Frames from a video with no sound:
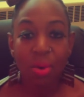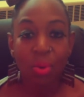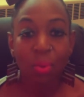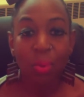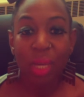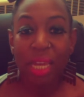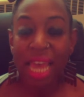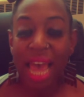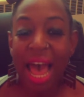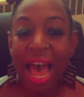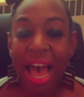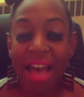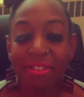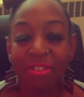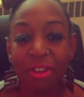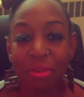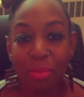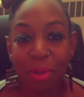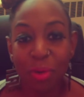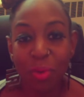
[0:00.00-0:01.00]
We have
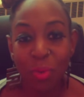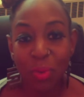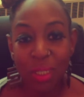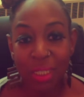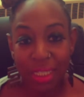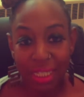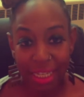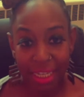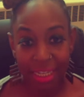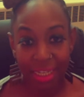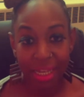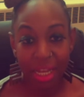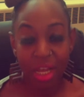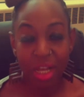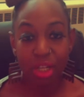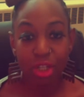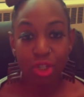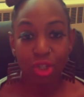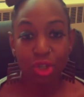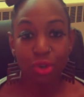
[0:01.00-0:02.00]
to be willing
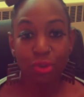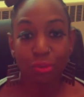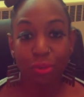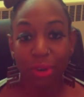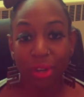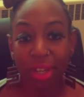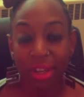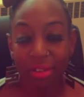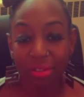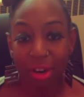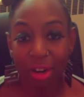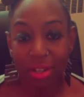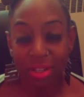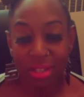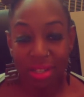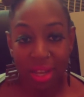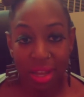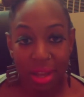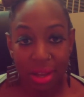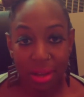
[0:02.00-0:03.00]
to forgive
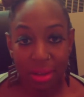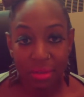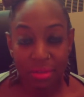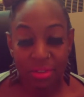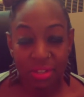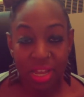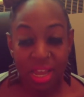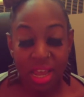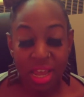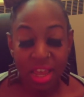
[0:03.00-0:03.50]
ourselves.